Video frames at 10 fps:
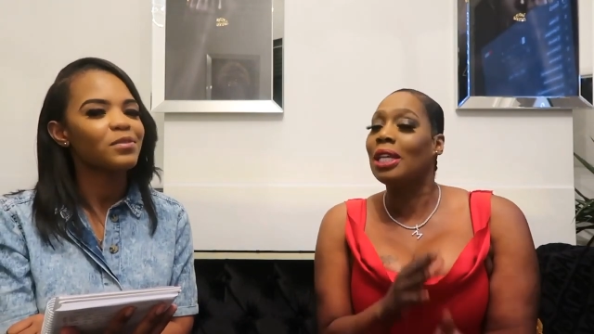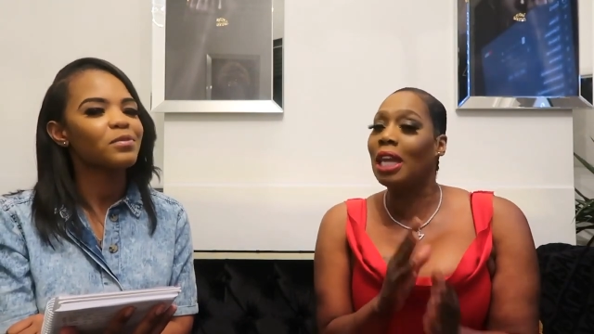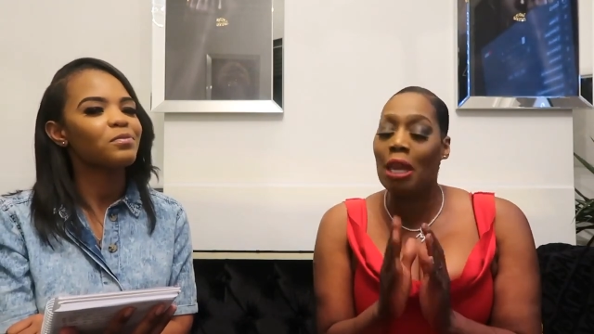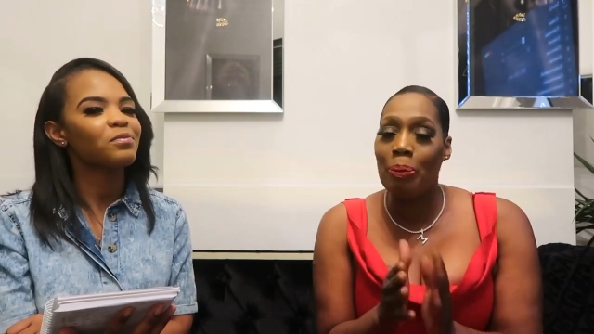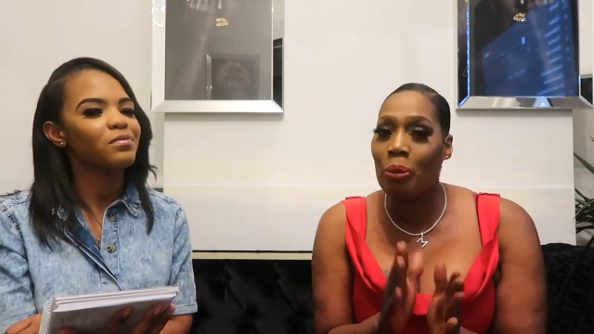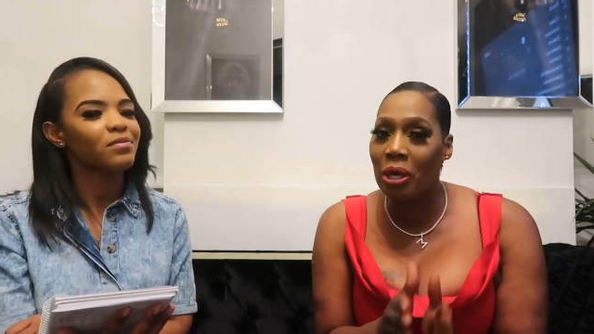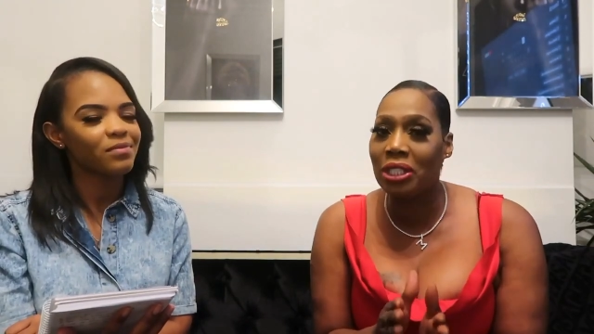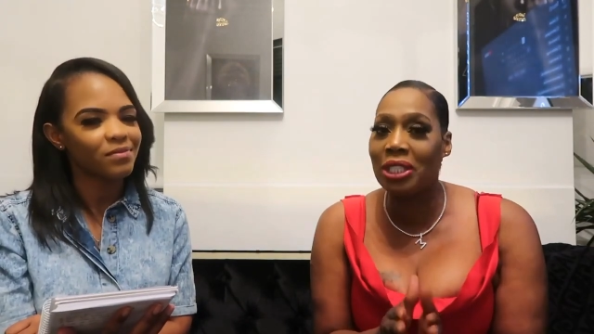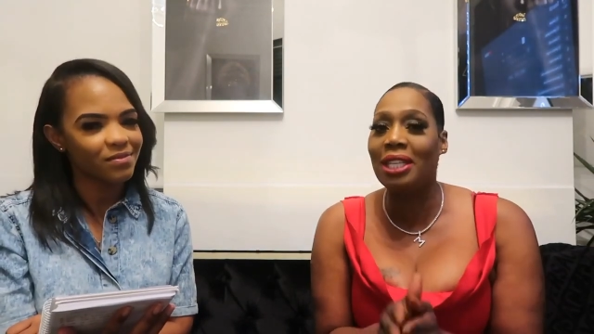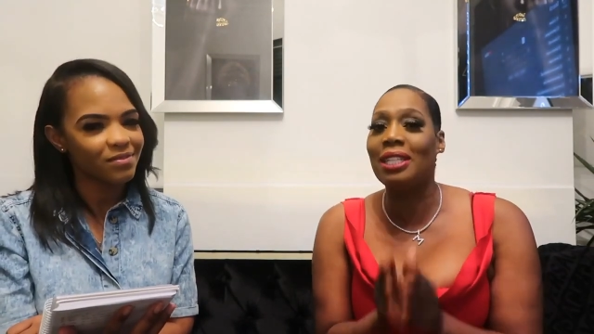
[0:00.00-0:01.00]
Speaker 1: keep
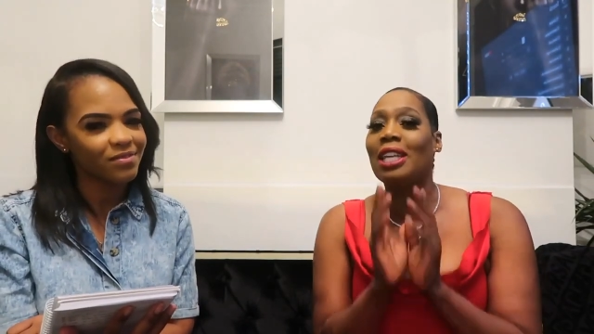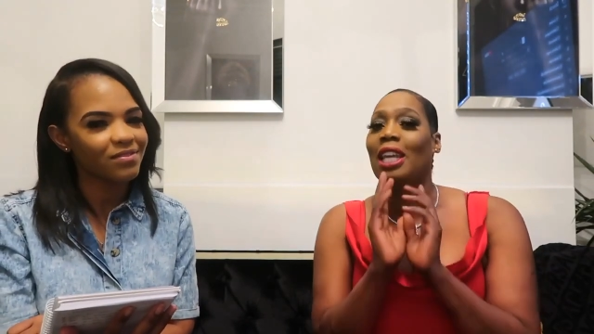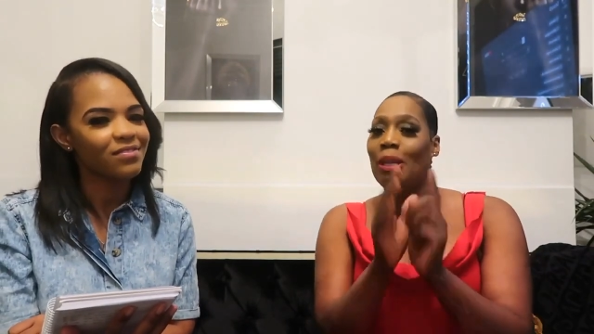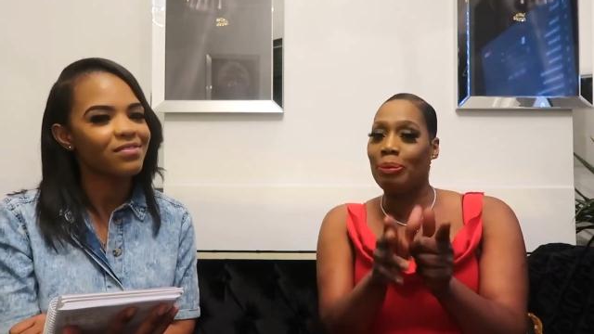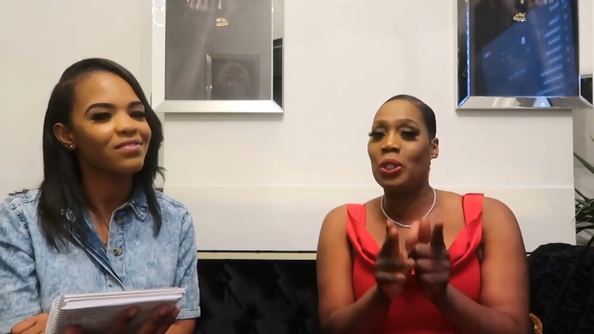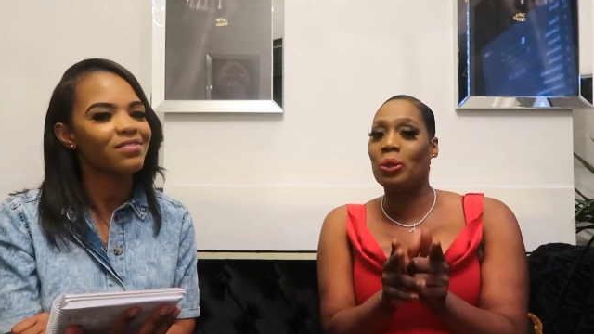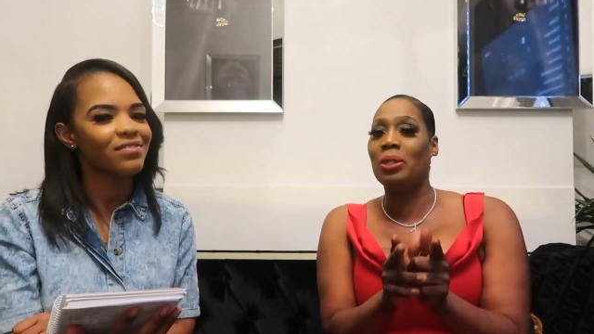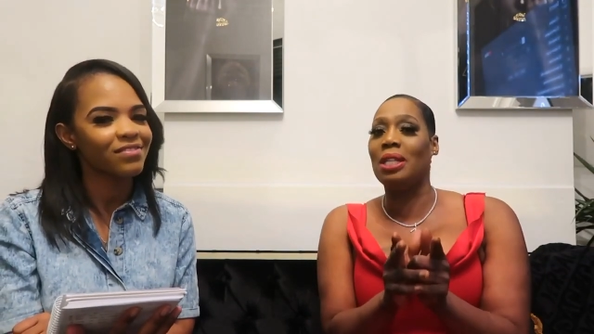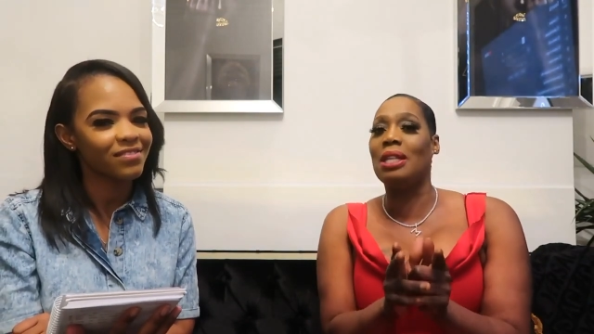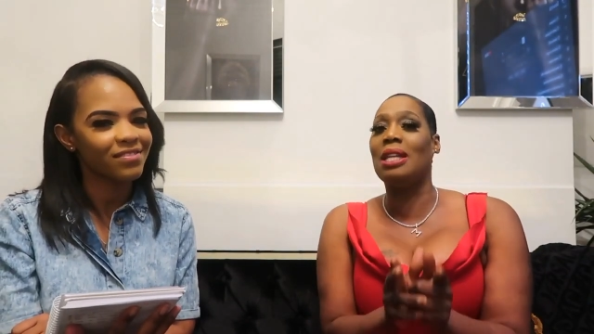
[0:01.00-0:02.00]
watching keep
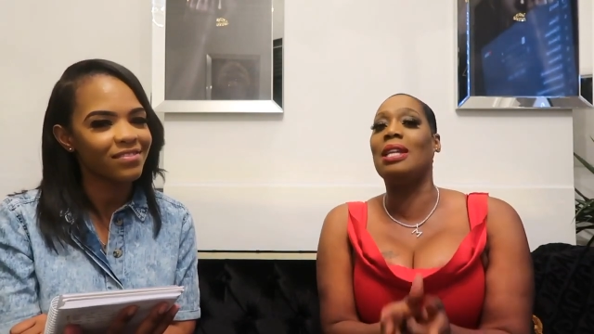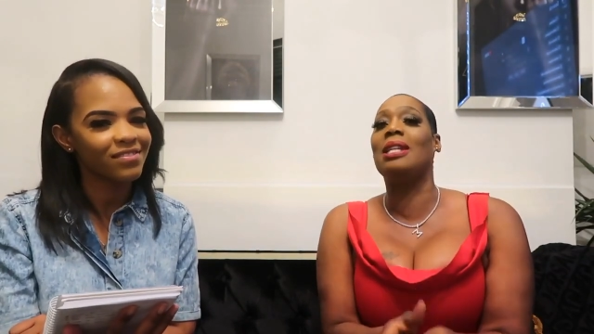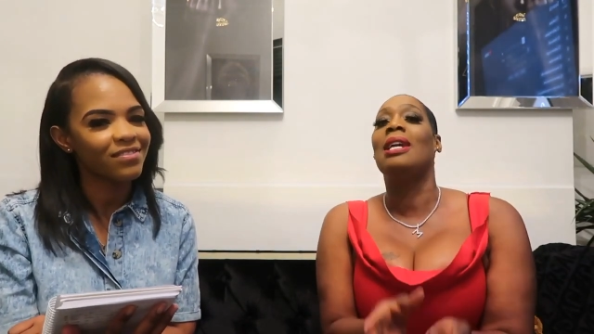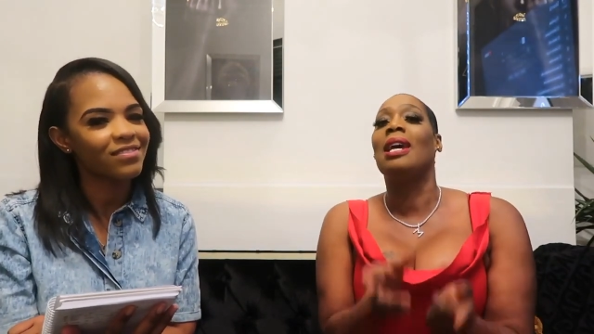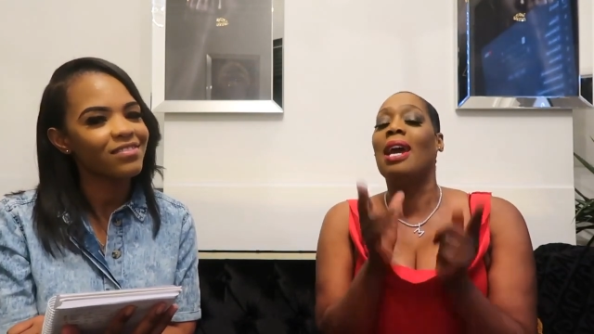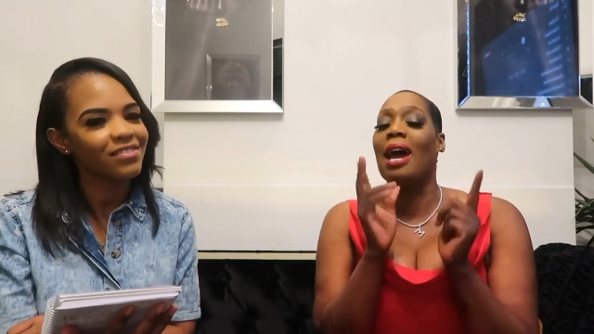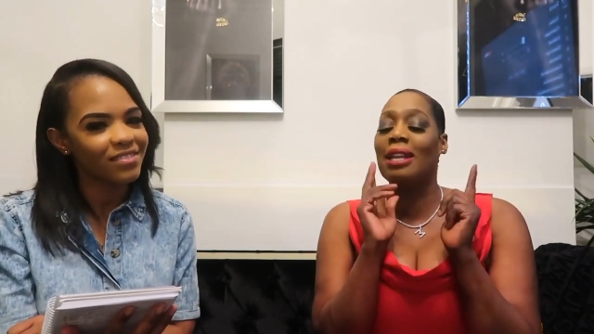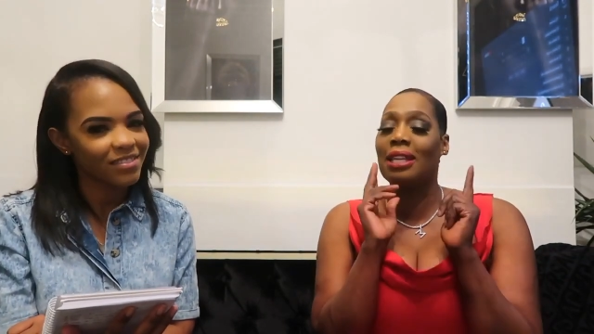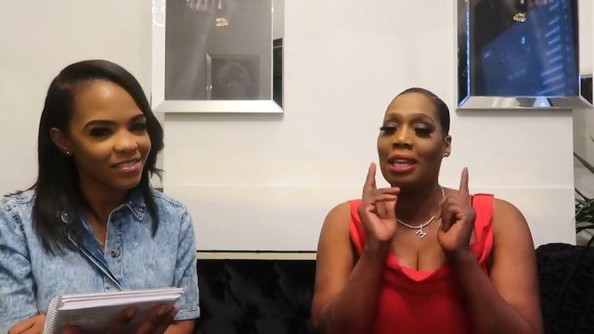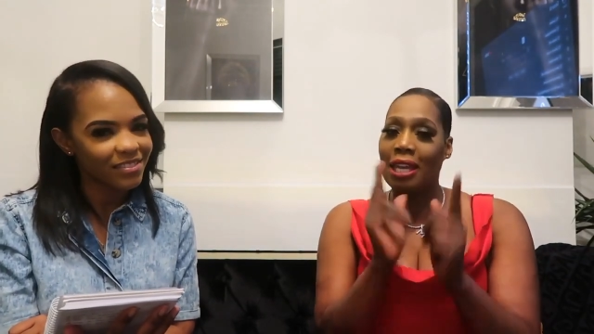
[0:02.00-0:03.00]
tuning in
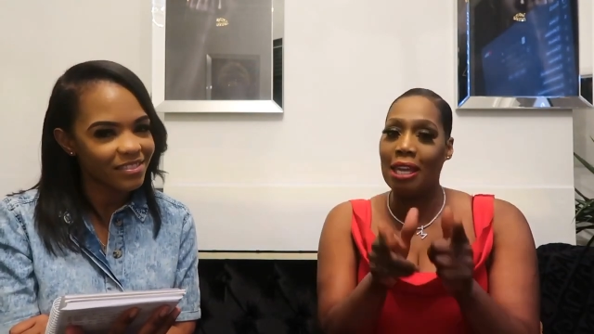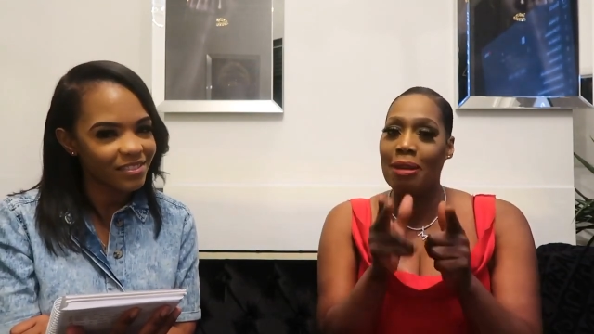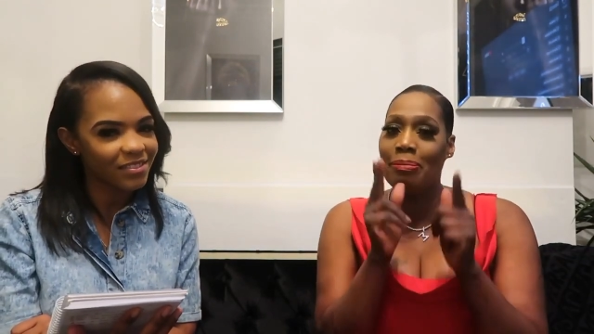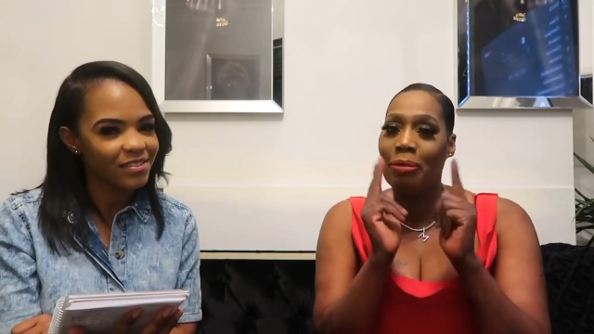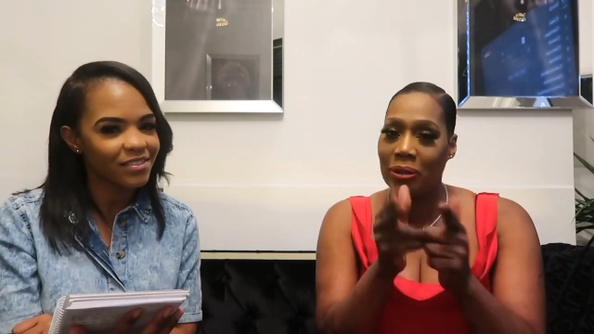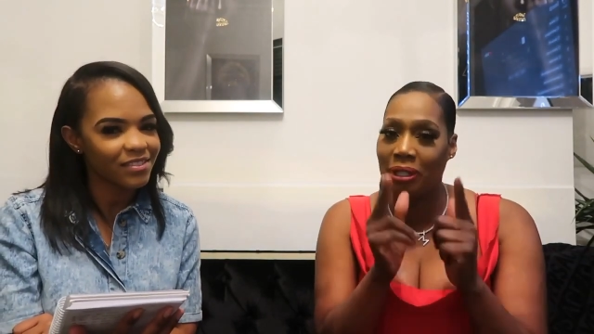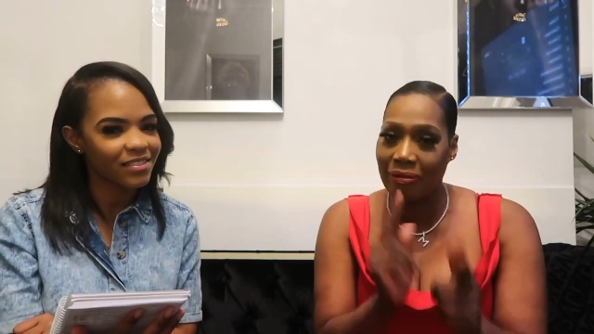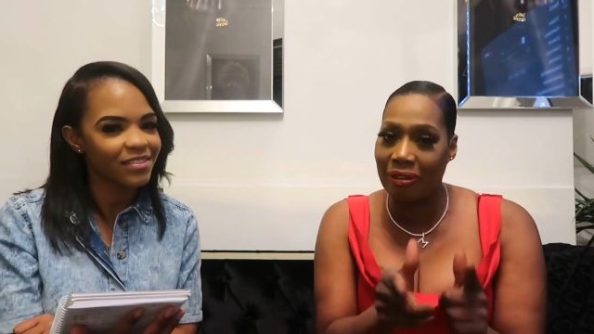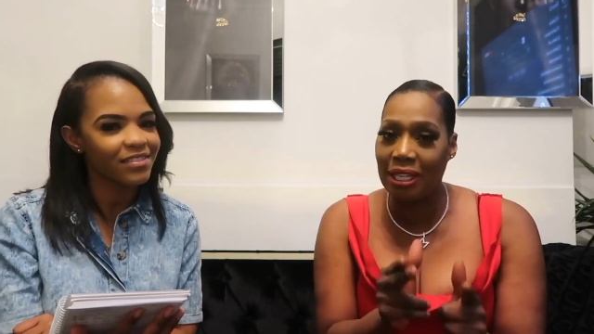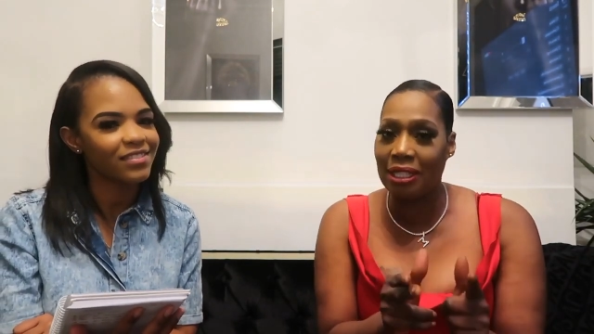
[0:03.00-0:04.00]
and keep
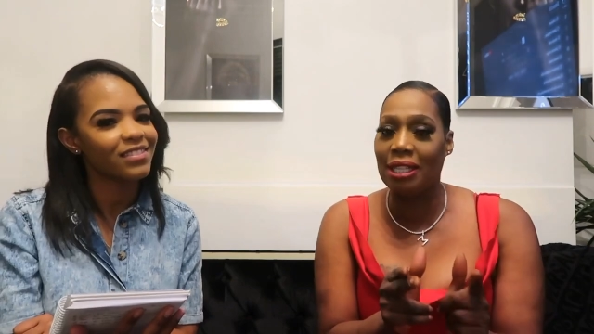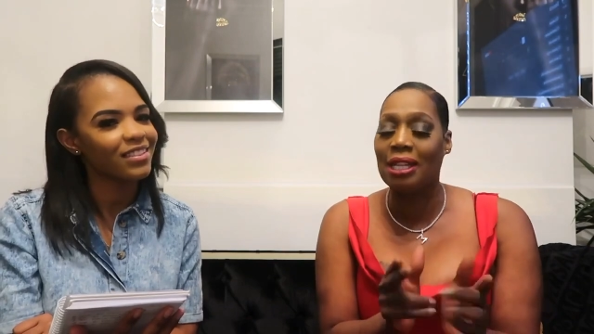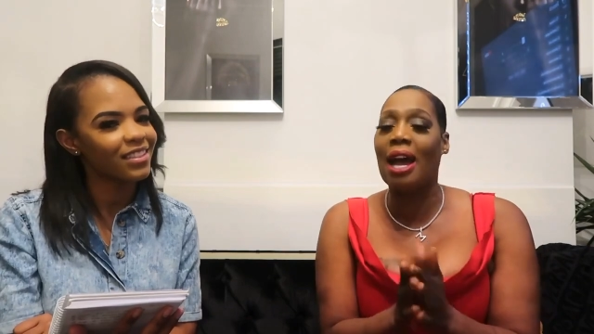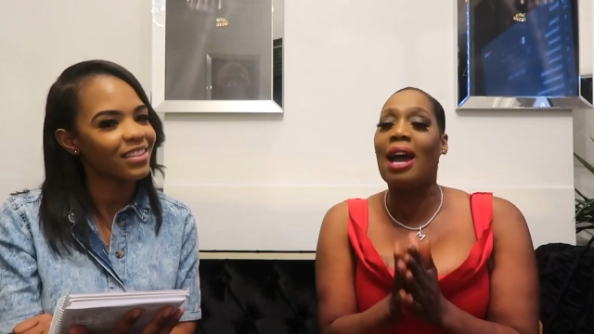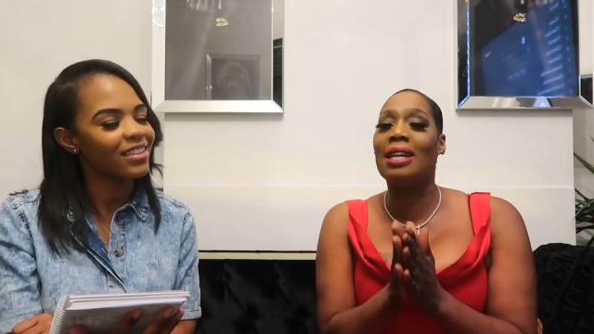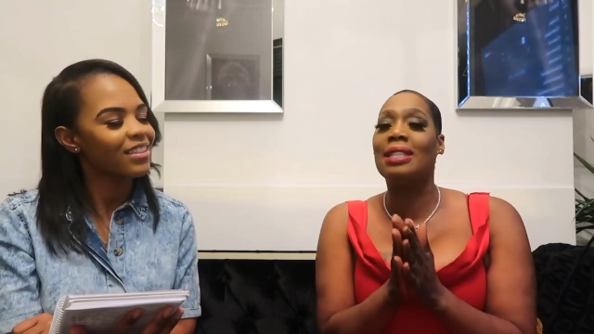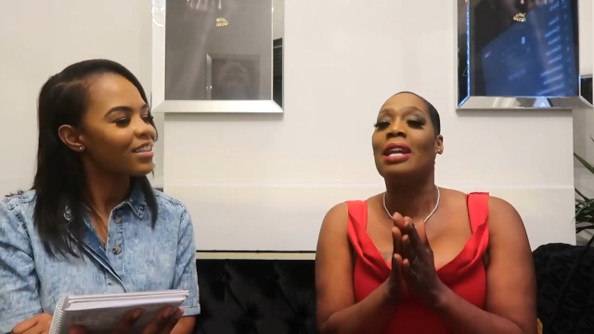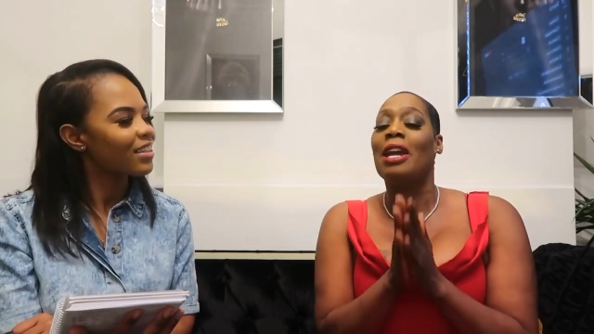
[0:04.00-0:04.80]
motivated guys